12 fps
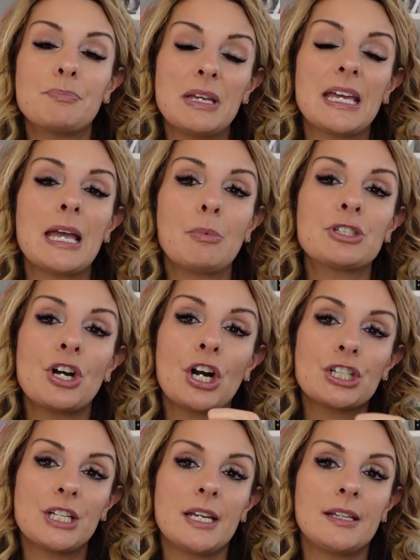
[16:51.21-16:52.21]
being able to
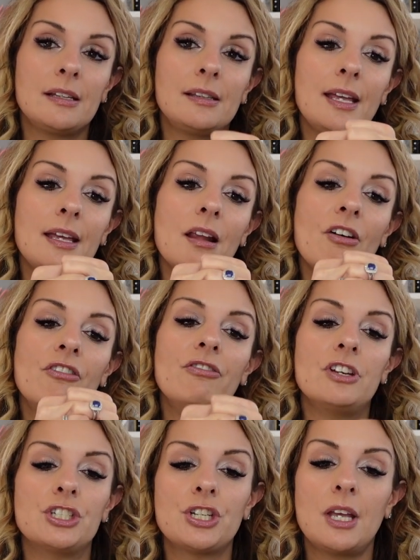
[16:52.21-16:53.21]
articulate a
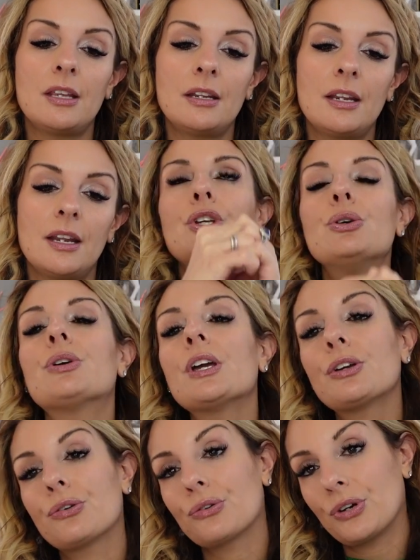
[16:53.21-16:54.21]
vision, you
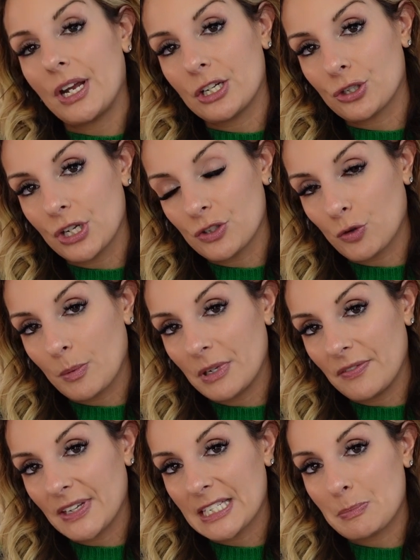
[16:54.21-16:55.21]
can create
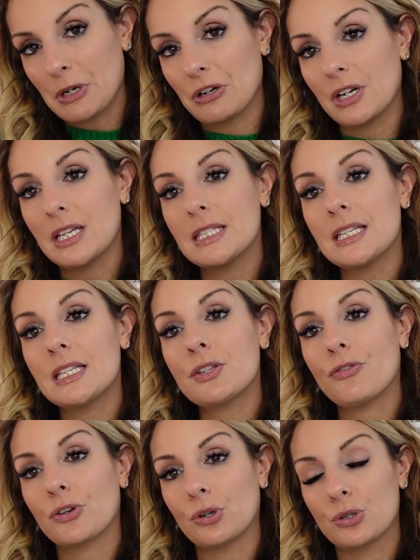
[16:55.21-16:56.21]
transformative experiences
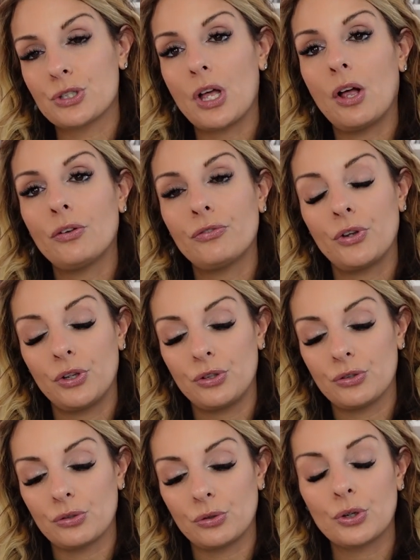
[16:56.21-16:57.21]
for yourself,
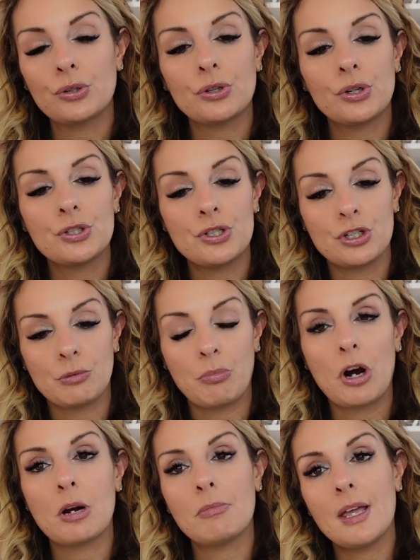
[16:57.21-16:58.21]
your learners, your
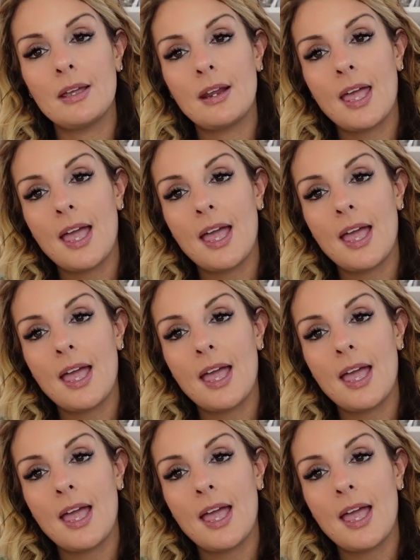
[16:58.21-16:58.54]
department,